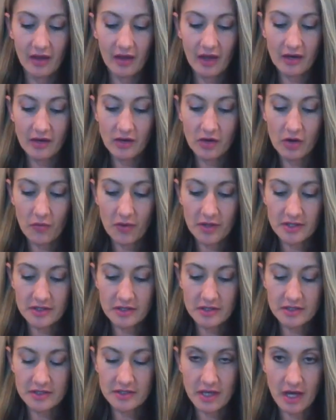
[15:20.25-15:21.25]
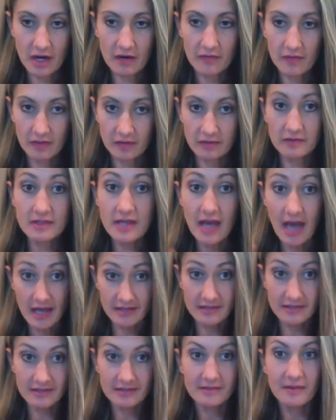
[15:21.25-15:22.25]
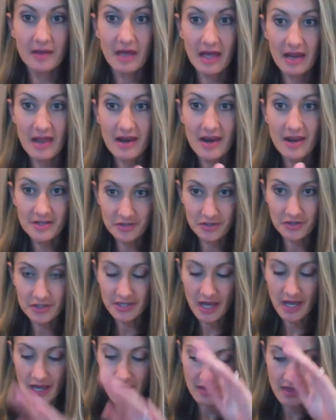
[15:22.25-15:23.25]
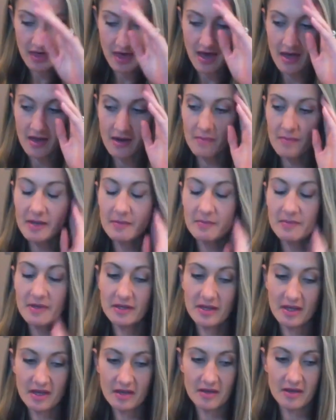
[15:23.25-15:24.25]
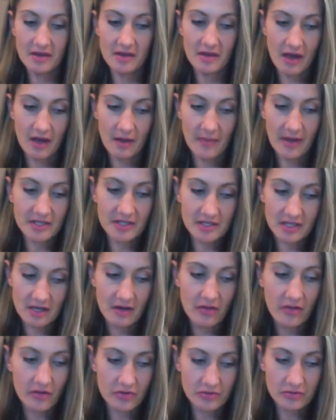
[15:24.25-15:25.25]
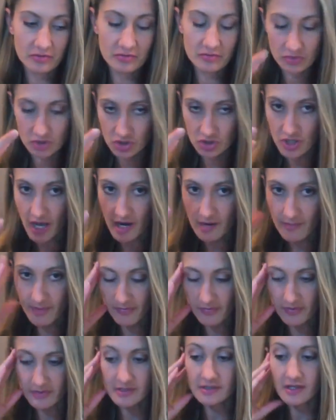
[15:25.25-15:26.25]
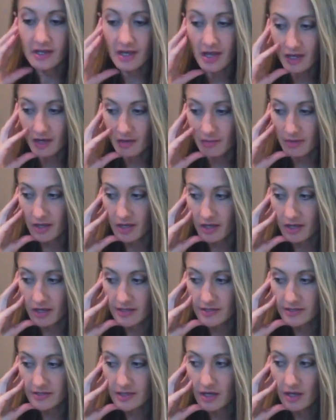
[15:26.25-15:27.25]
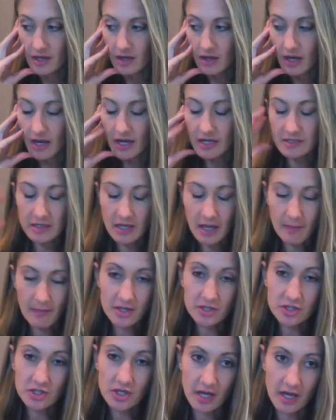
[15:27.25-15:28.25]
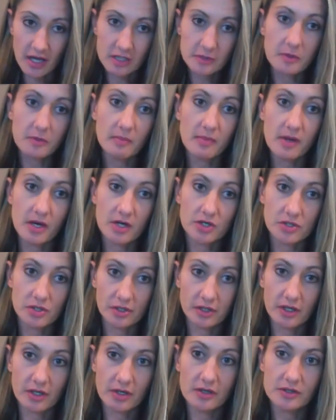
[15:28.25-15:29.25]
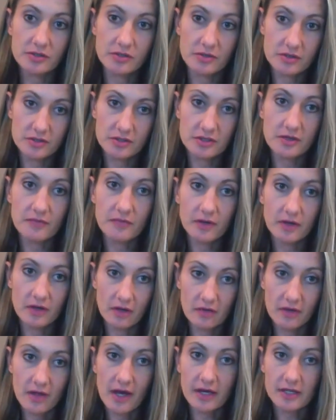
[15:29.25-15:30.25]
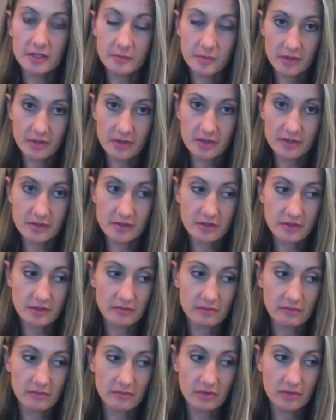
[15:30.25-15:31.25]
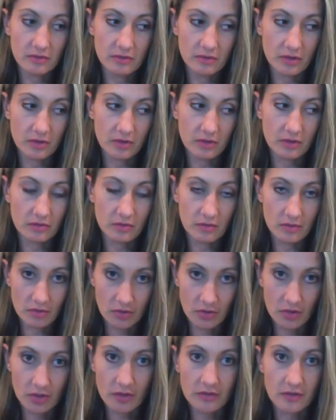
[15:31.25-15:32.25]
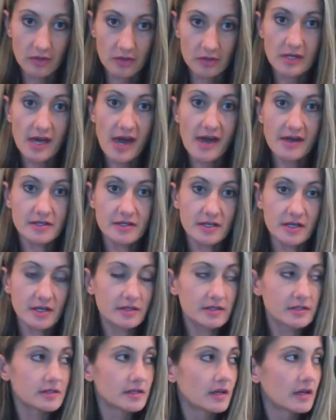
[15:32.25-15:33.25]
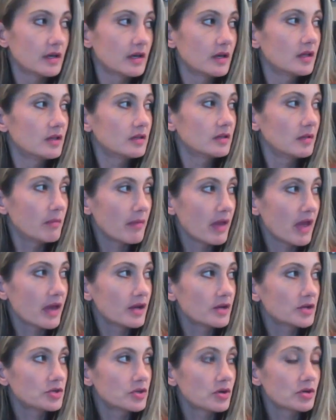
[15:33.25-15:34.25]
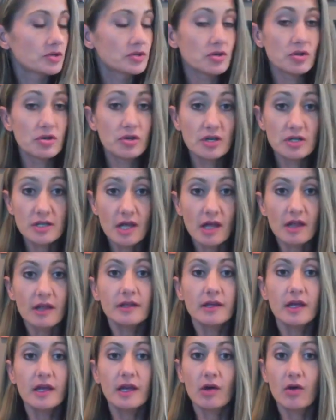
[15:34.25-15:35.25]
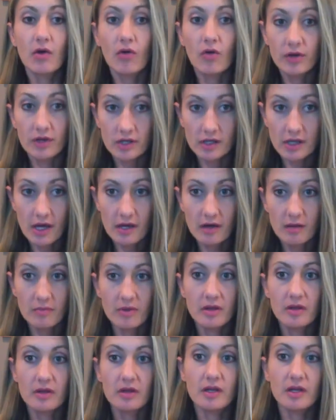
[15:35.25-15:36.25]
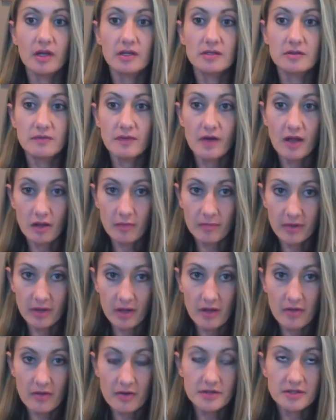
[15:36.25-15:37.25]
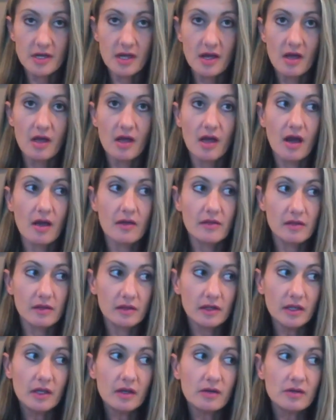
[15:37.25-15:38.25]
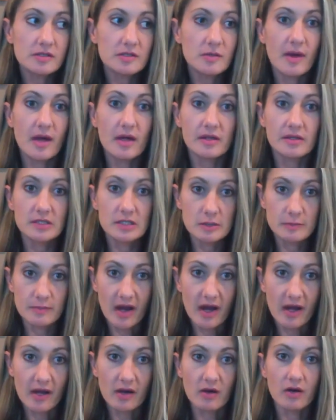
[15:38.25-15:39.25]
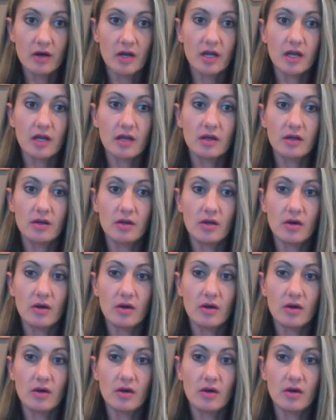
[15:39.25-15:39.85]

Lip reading: And you know what? This kind of, yes. And as you're saying that, it made me think. I just had a chat about this today in a meeting. Is I mentioned expert, manager, leader, and so there's different. The expert is, you're good at the tactics. The manager is you're good at delegating, holding accountability, developing others, and the leader is about inspiring.